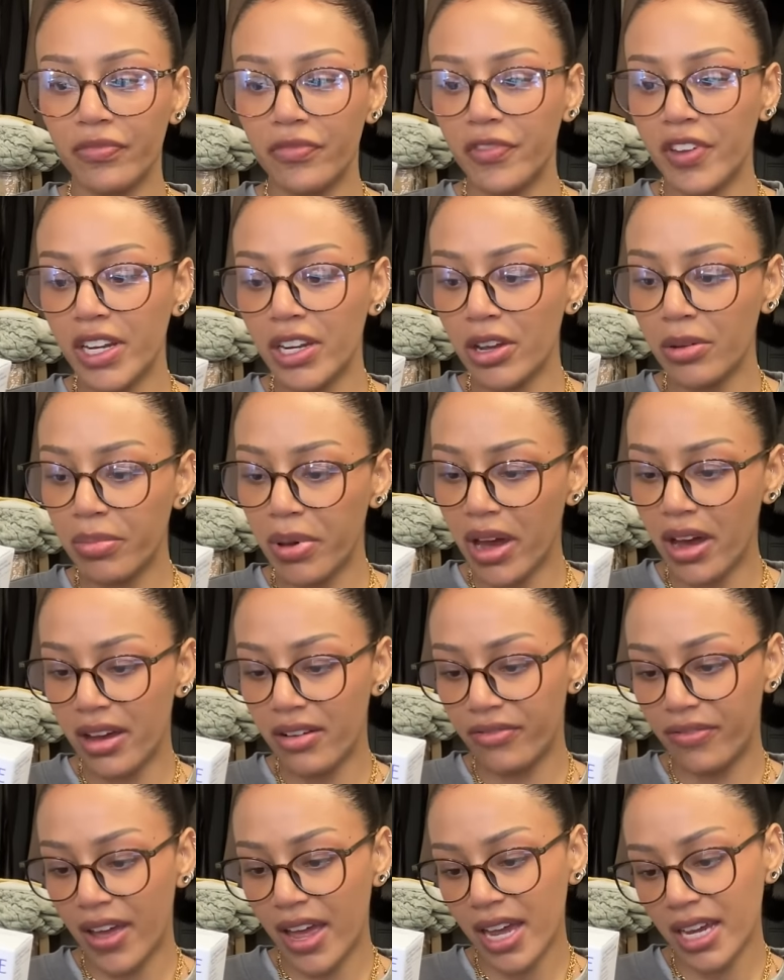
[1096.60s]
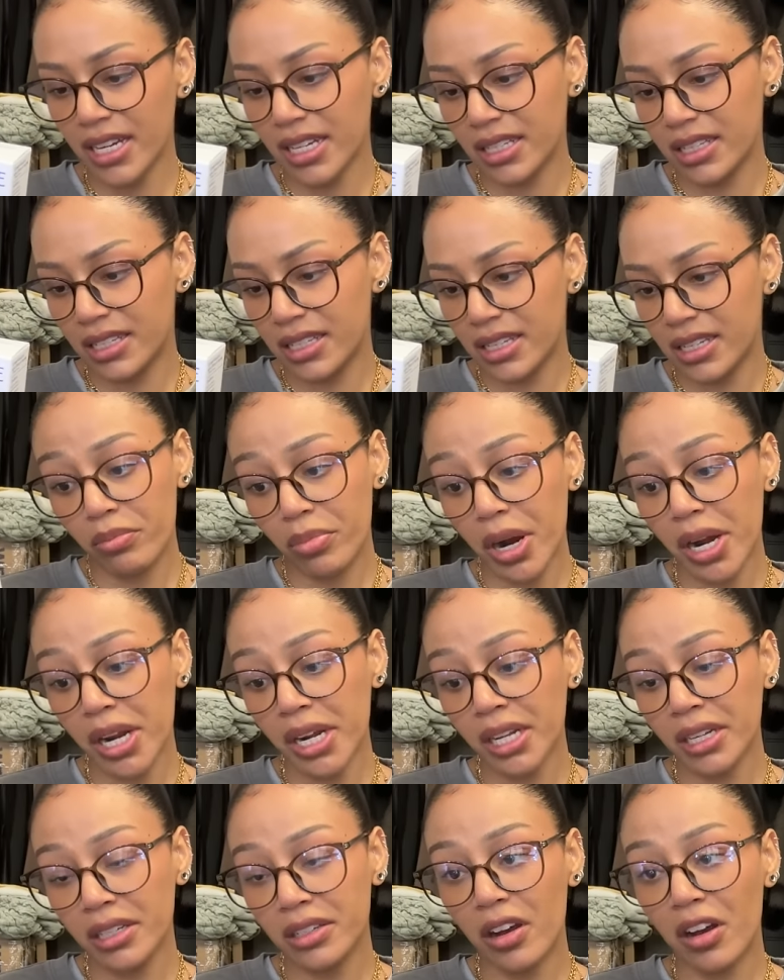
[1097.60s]
Vino Perfect
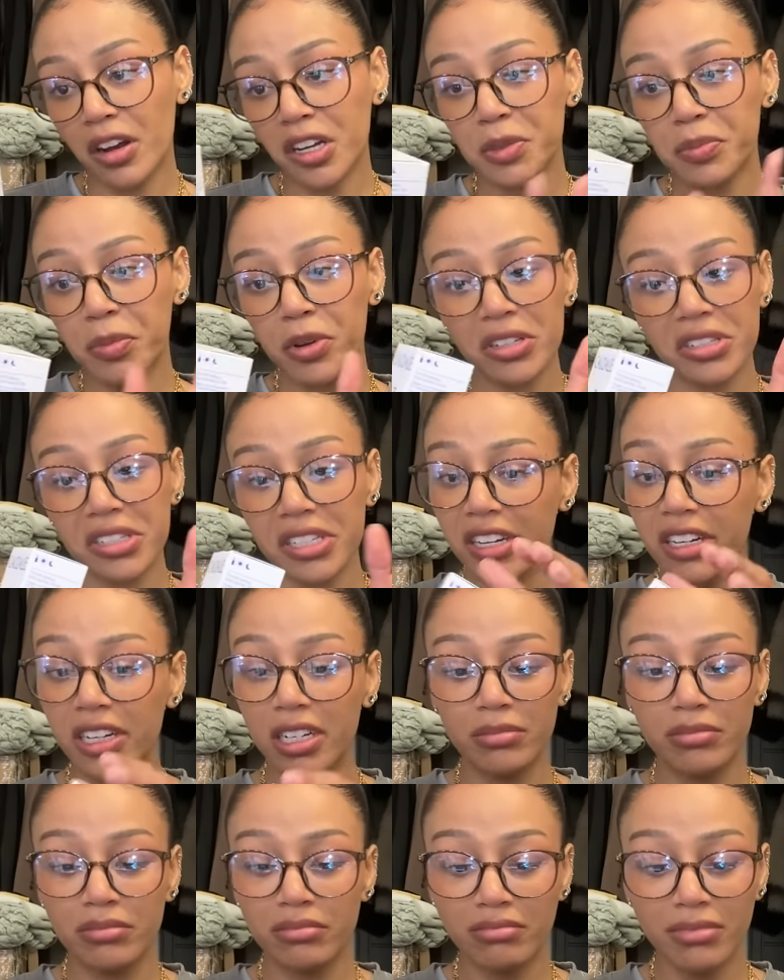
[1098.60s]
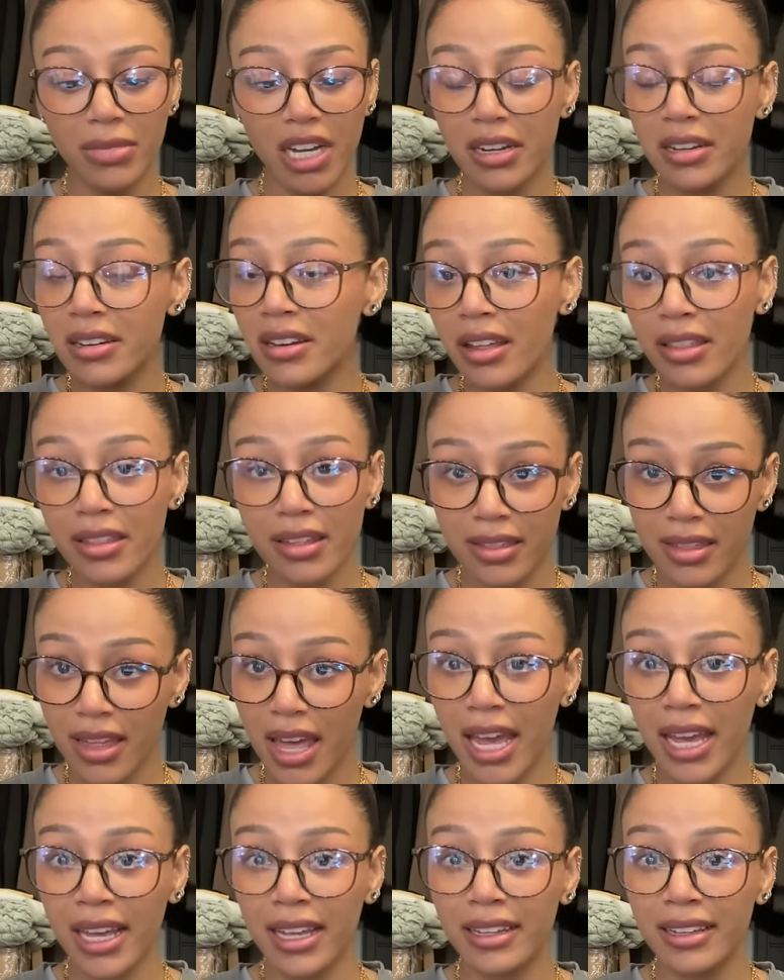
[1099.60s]
Brightening Dark Spot Serum. Another
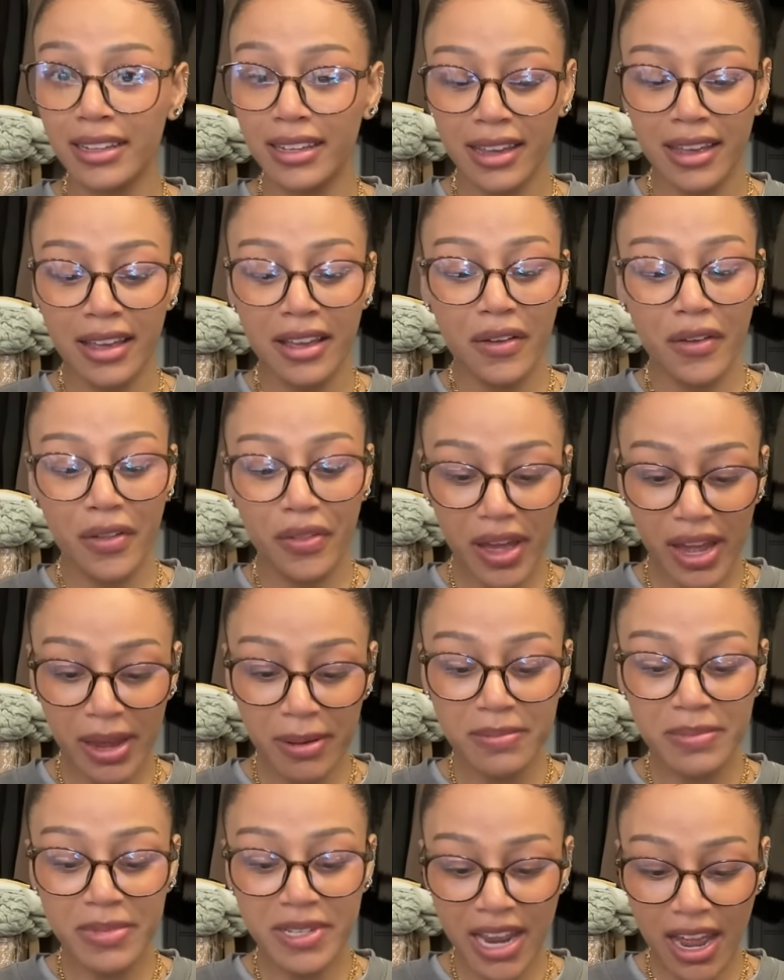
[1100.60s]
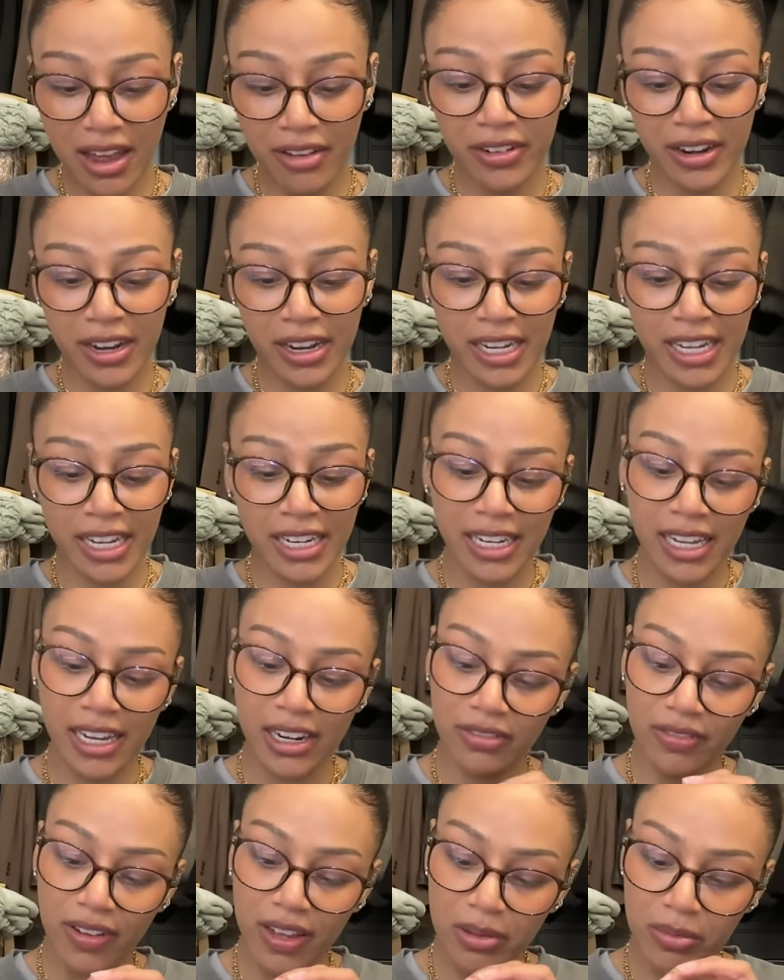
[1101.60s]
thing that I'm definitely in need
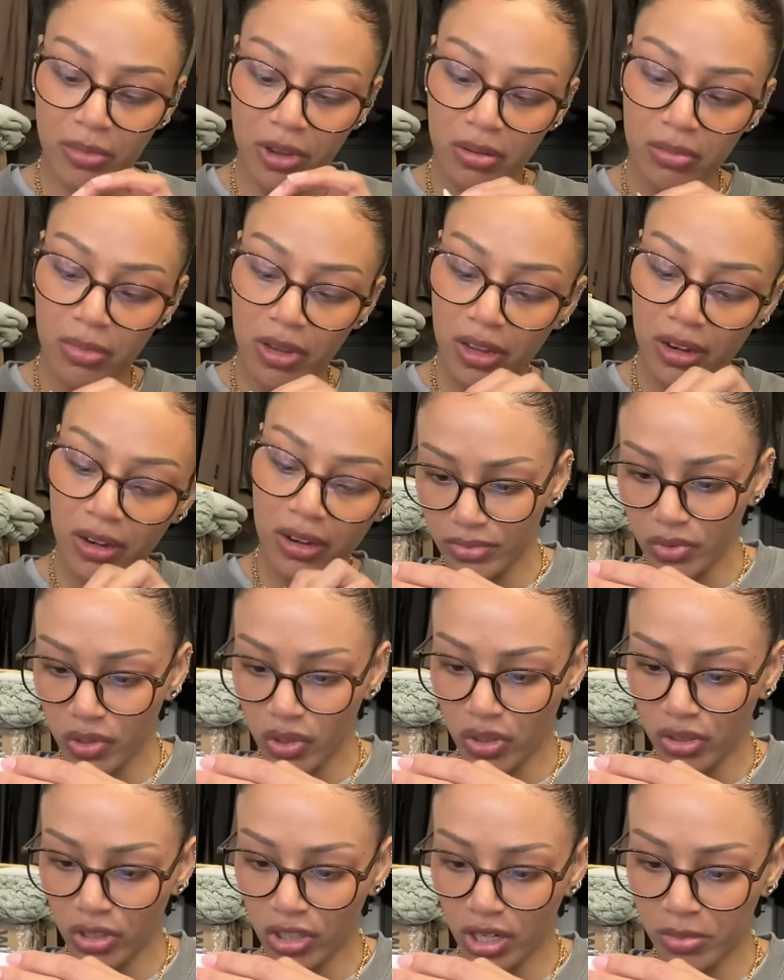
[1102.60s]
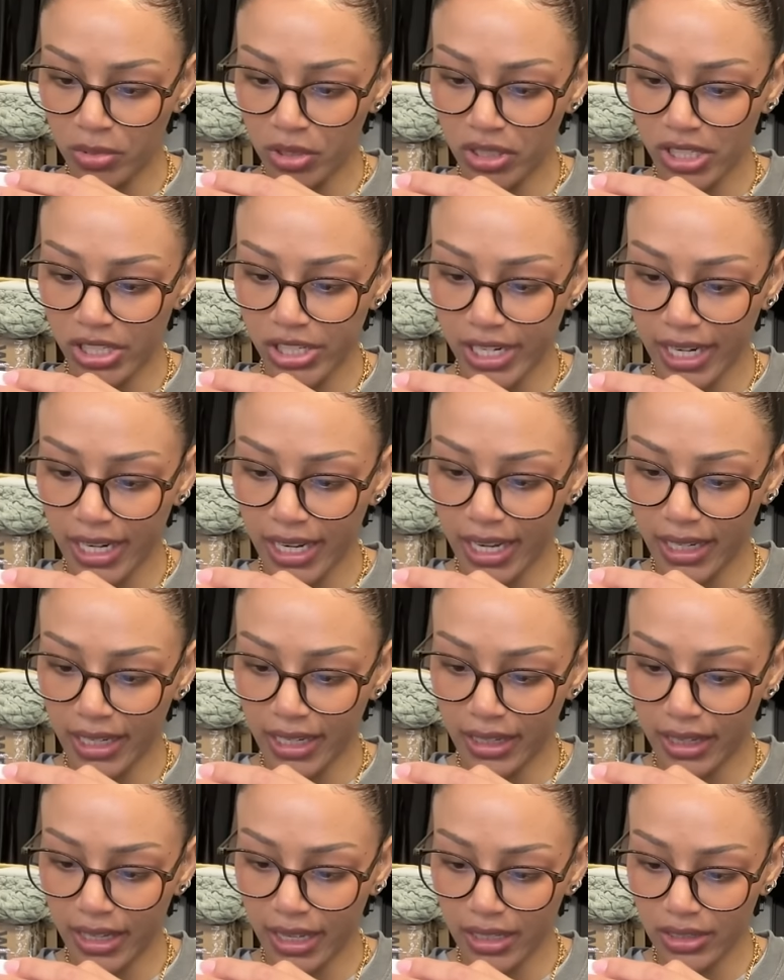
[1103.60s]
of at the moment. Non-commodogenic,
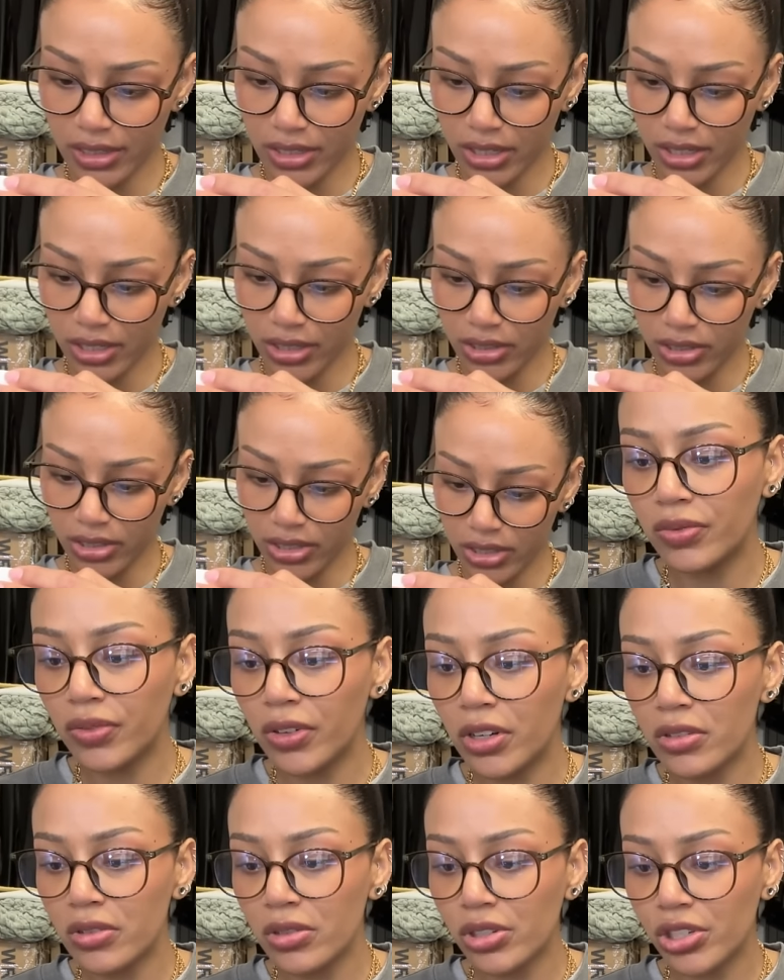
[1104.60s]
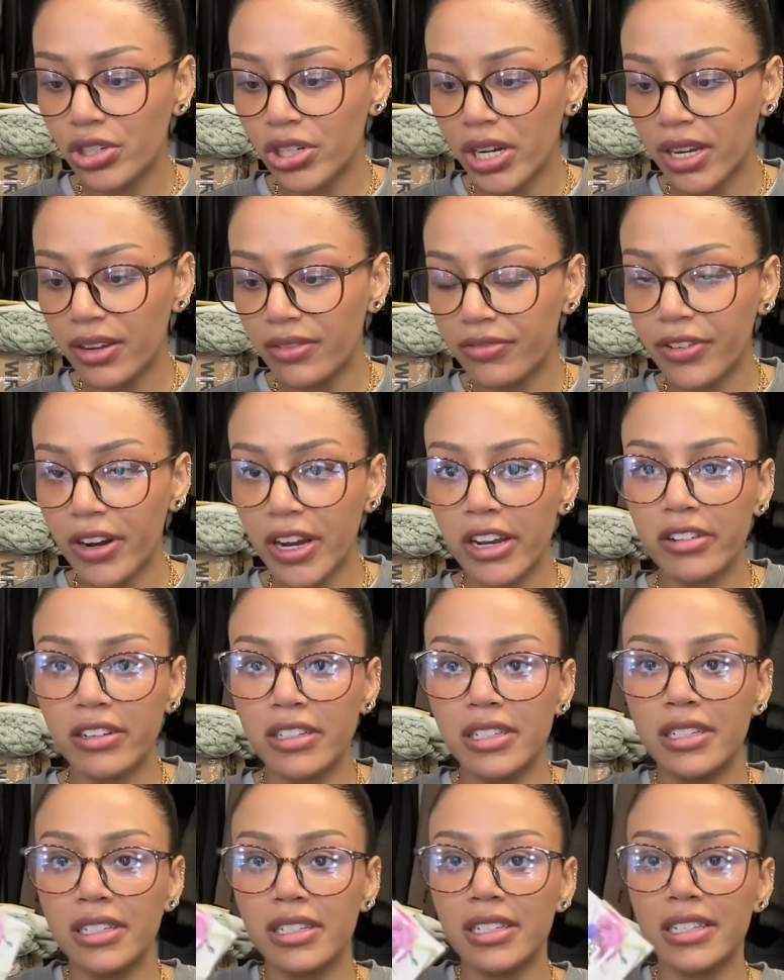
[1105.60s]
that's good. Floral Street
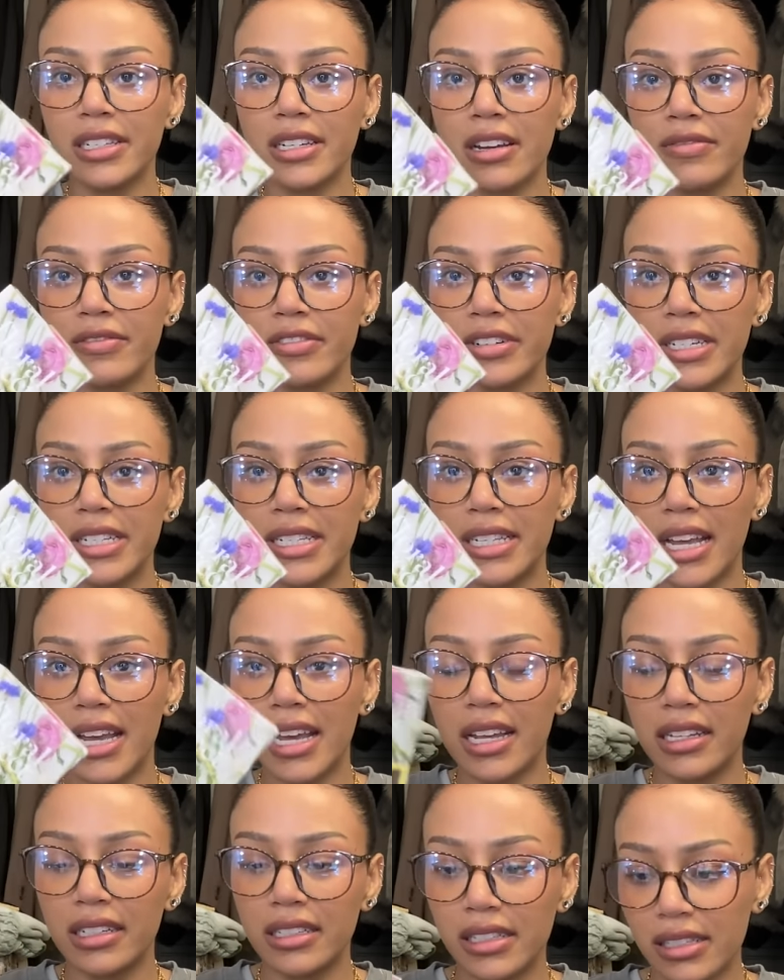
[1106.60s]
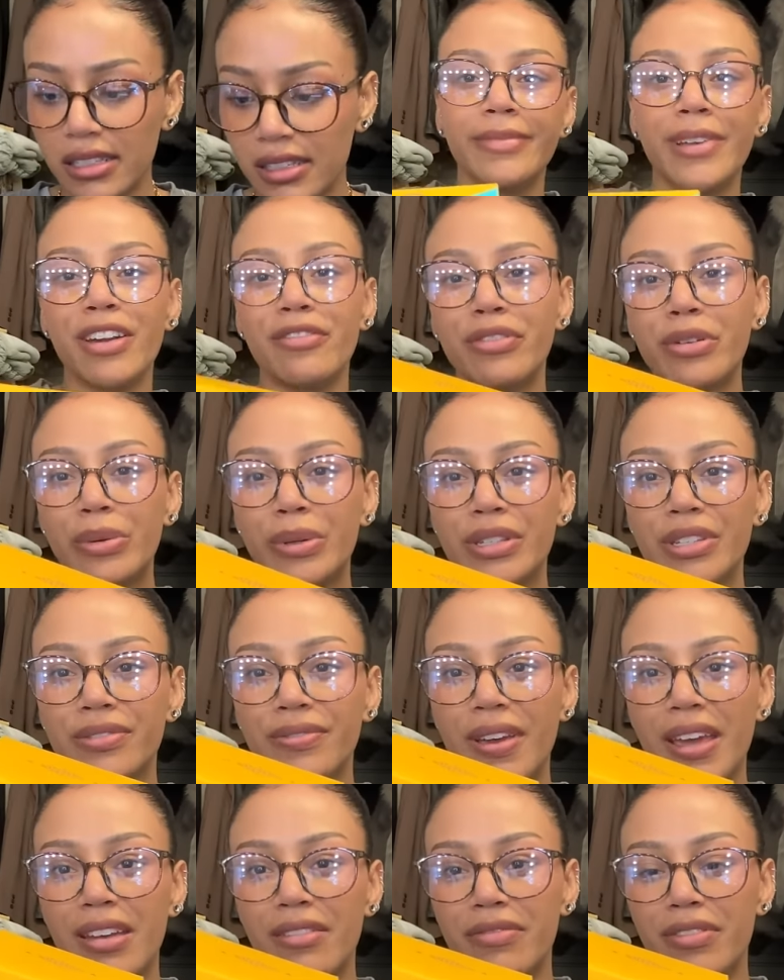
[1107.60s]
Fragrance Discovery Set. Everyone's
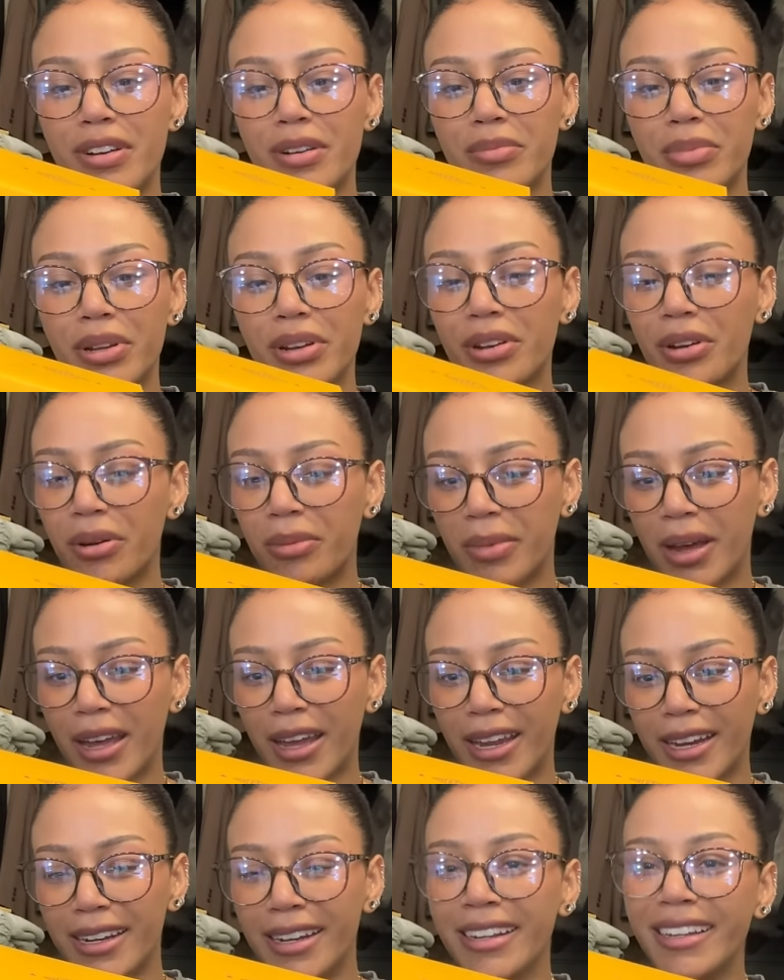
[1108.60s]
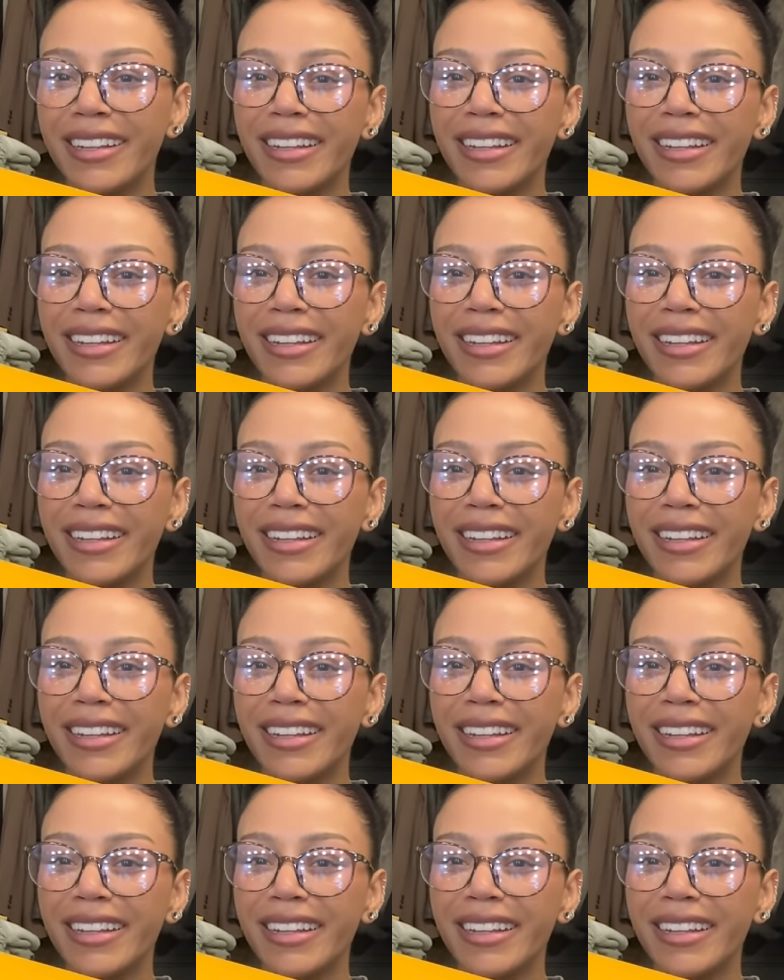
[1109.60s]
favorite, but not mine.